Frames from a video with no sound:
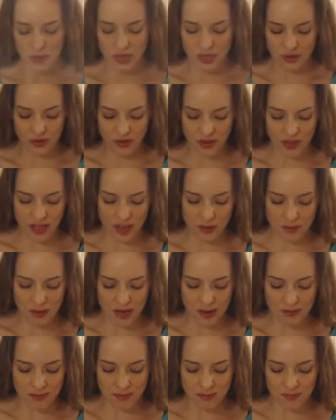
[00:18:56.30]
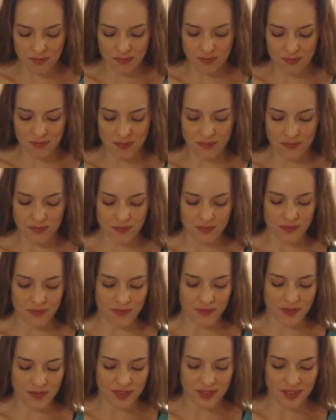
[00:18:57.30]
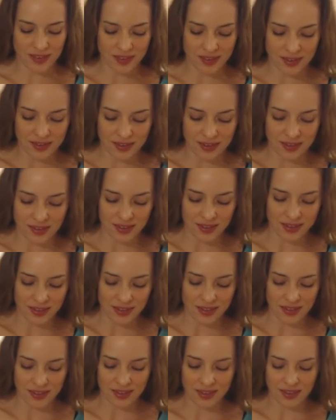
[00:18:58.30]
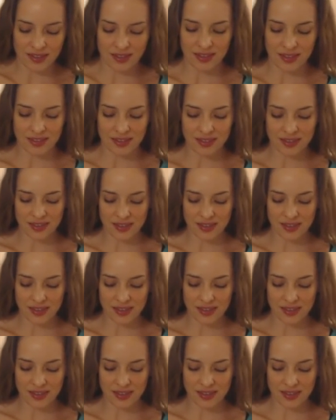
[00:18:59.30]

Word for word: What do you think, Mom? Oh, it's so good, Kim.